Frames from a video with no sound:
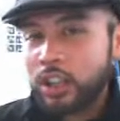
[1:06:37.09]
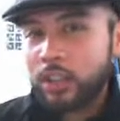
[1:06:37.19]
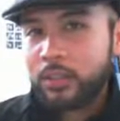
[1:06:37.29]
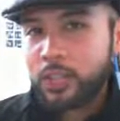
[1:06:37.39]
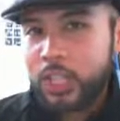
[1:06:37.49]
on the
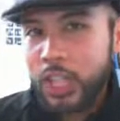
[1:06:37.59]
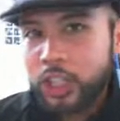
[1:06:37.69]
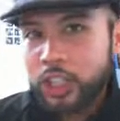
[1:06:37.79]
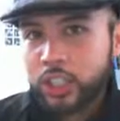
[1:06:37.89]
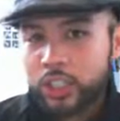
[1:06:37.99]

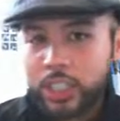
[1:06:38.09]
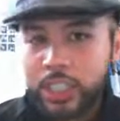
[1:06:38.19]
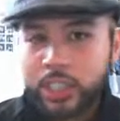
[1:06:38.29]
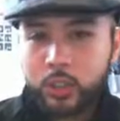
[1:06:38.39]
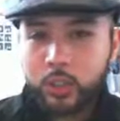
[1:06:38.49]
conversation
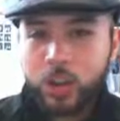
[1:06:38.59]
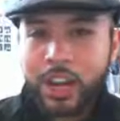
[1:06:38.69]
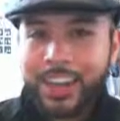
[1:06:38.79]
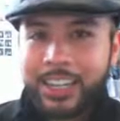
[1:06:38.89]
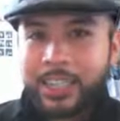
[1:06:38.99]
since we're
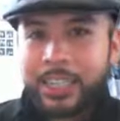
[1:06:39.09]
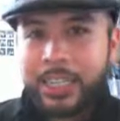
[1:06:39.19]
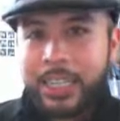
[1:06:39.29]
not